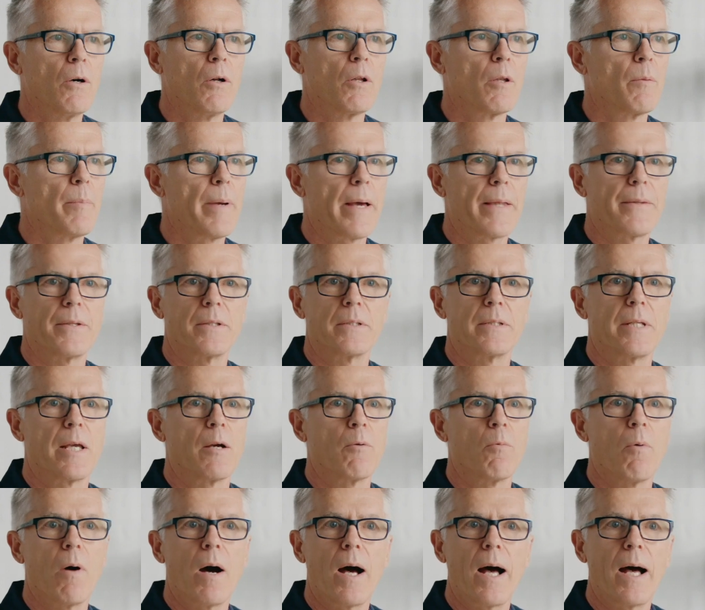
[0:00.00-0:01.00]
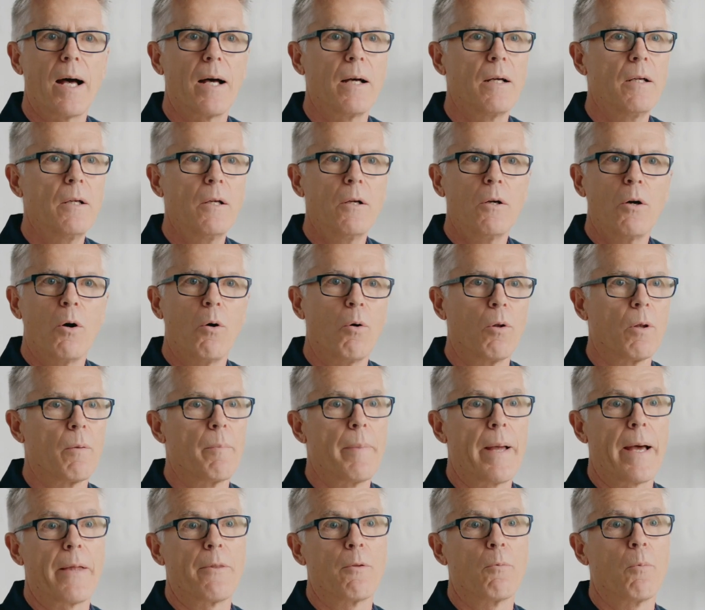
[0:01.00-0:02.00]
all about the terroir, all
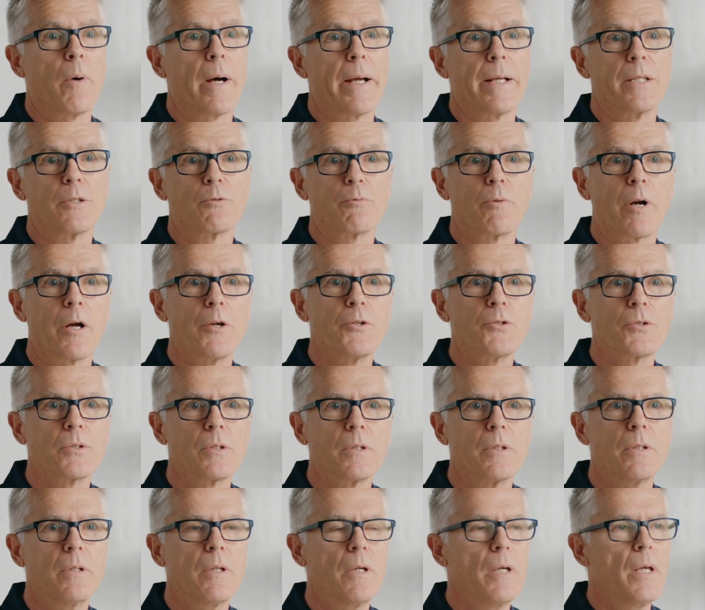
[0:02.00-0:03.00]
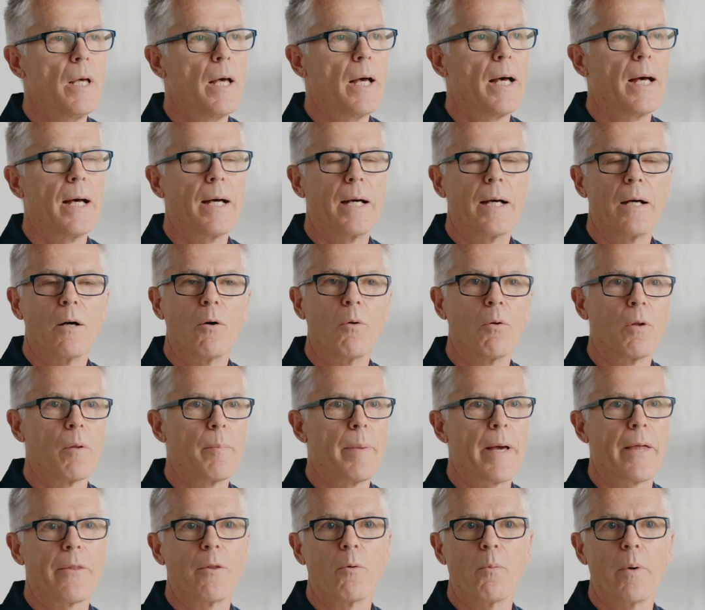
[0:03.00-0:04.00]
about the way it's roasted, all
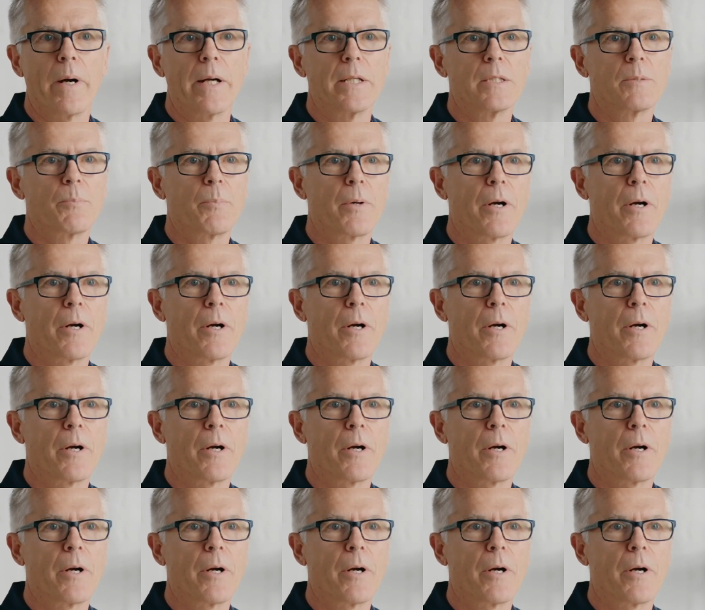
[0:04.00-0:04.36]
about the way it's